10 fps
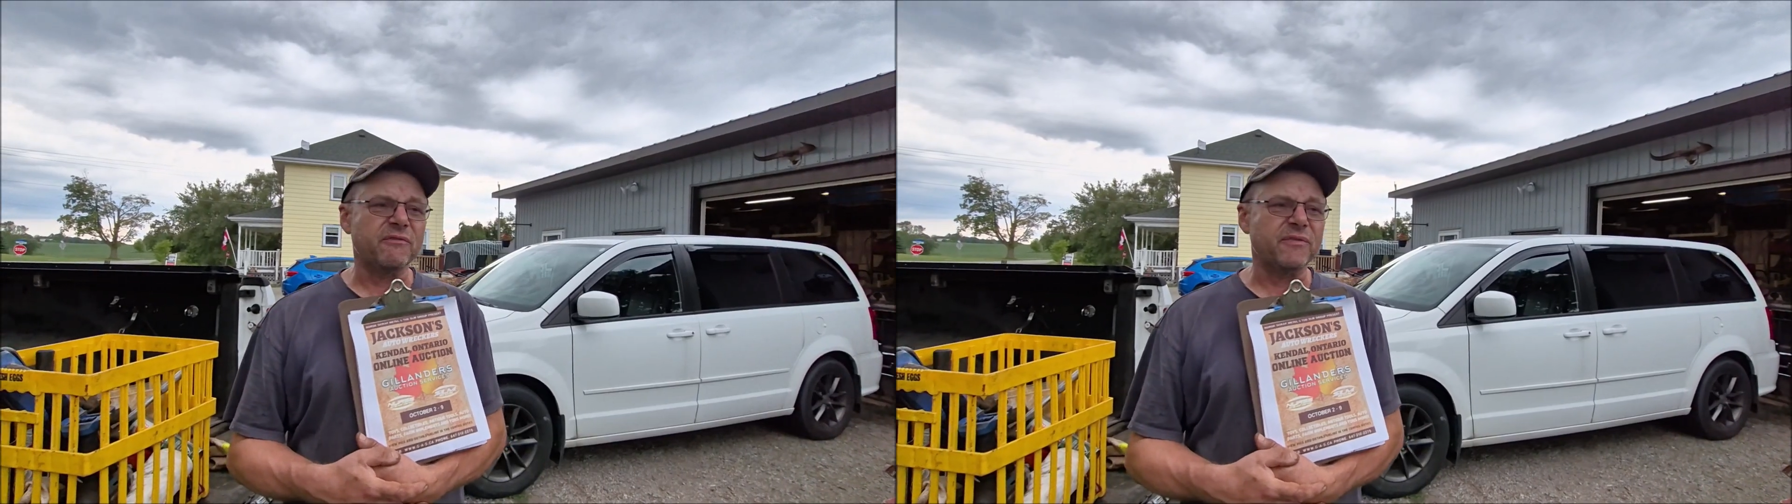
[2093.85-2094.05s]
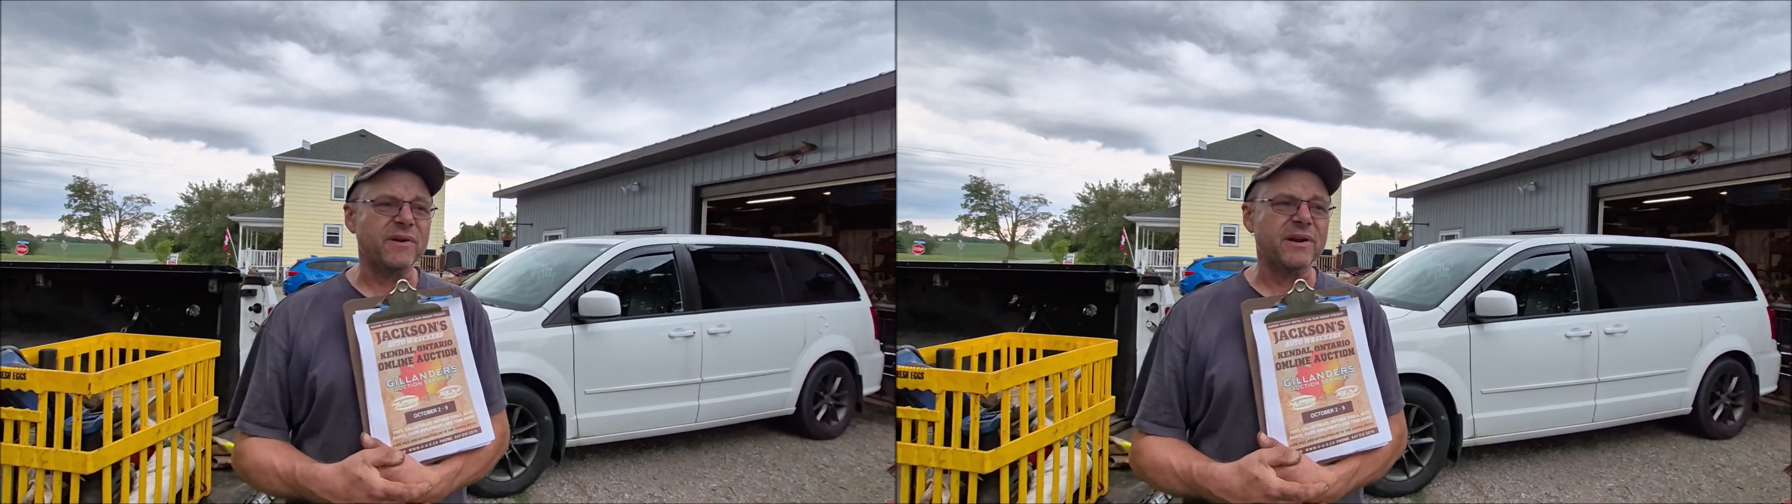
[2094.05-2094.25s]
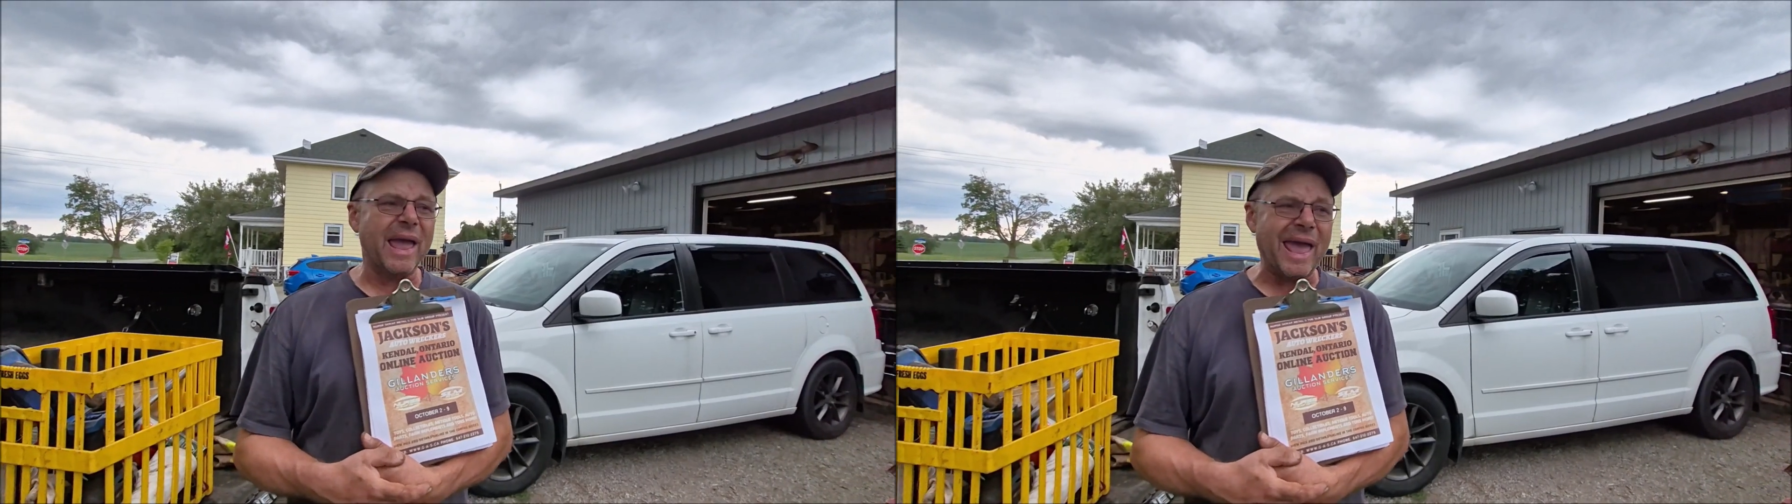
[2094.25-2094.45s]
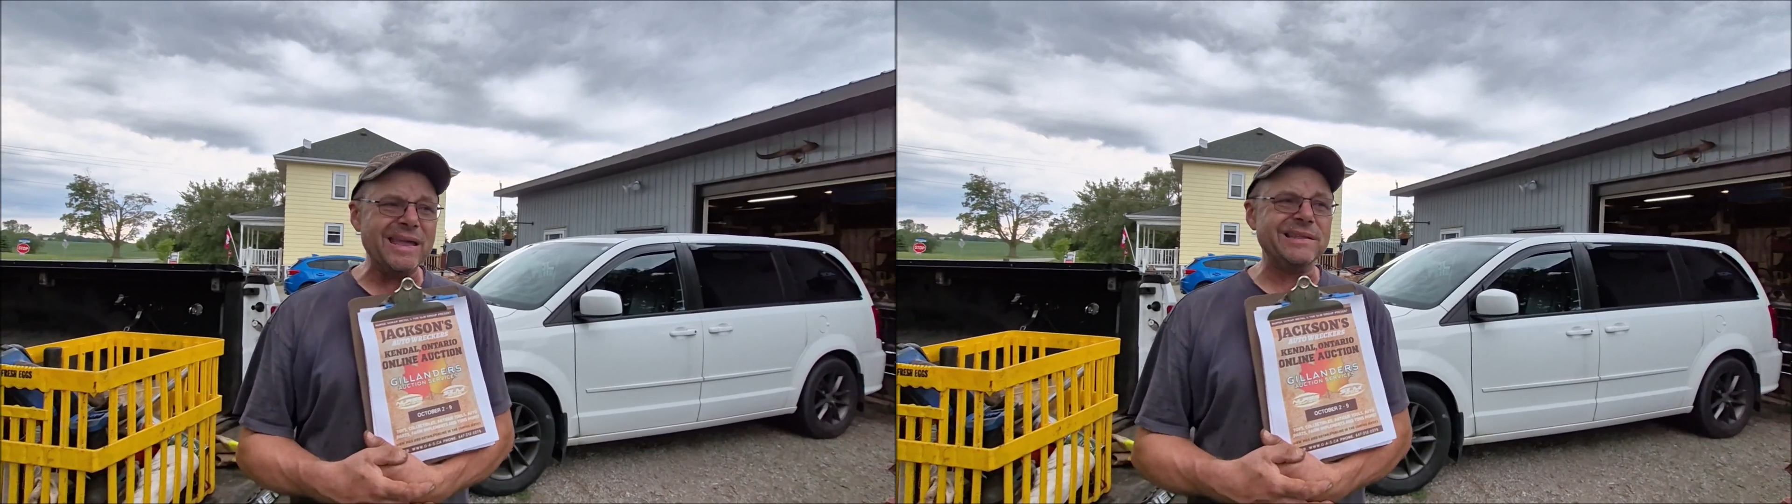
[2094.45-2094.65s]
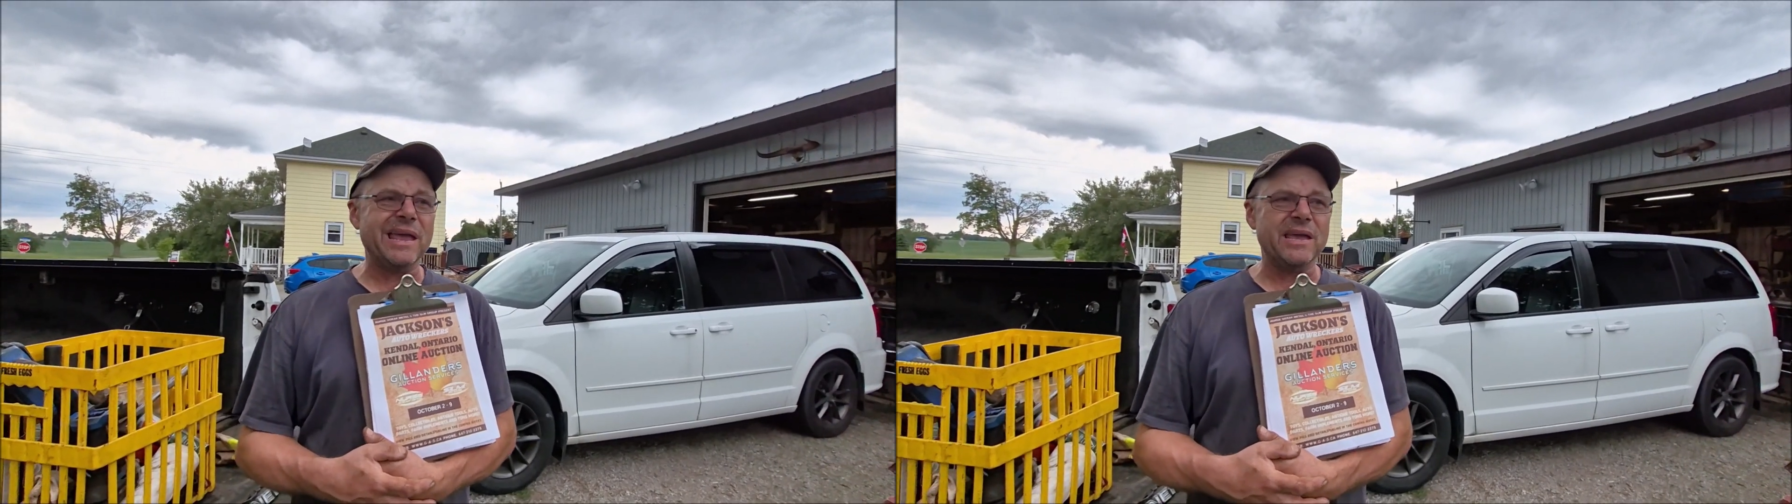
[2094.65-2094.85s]
for
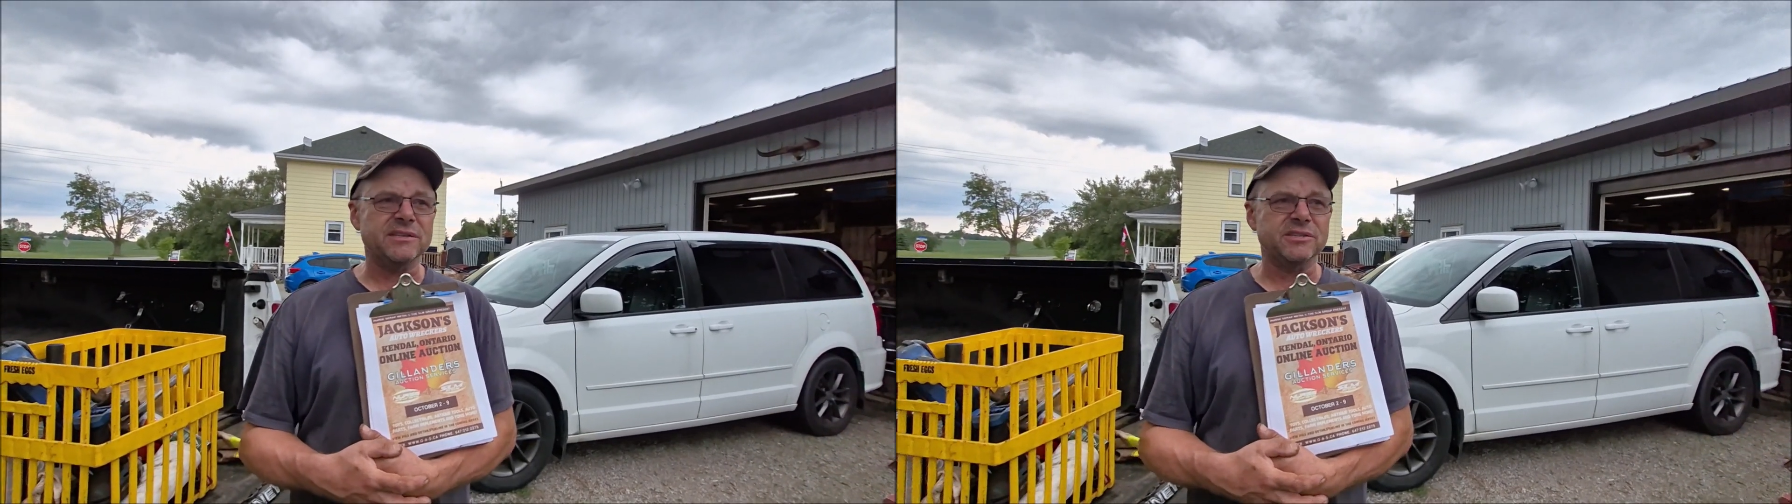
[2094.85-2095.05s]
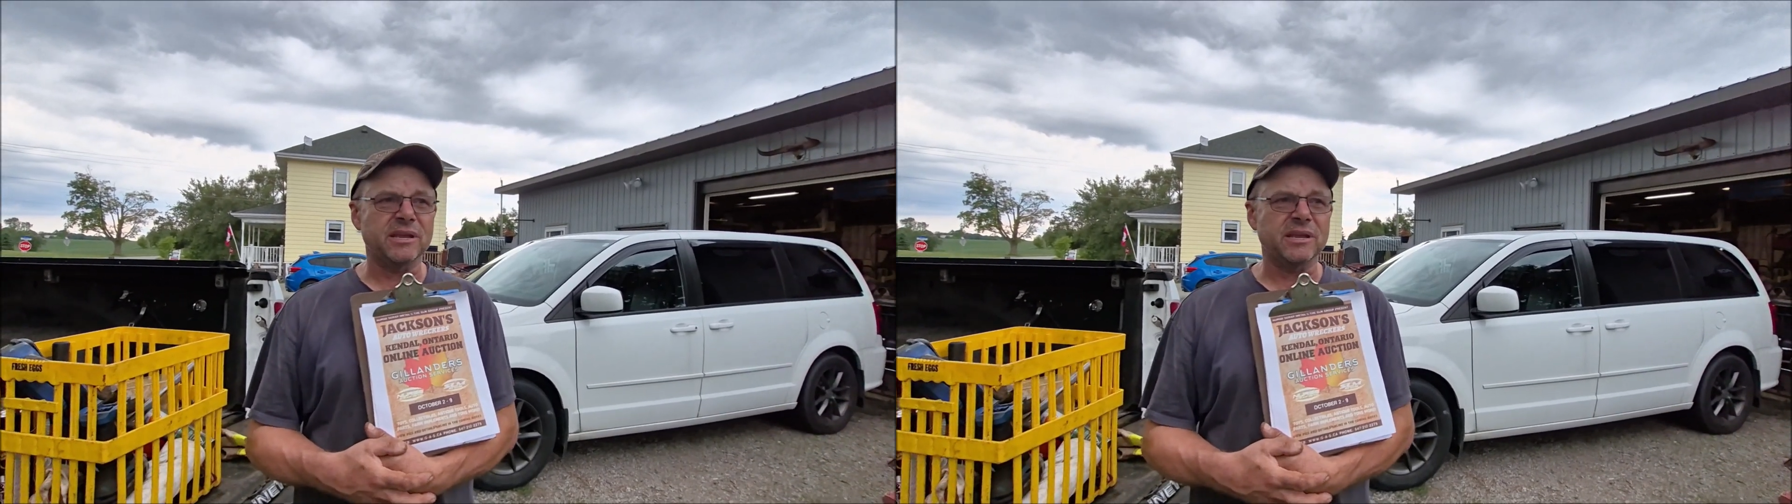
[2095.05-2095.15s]
8 days.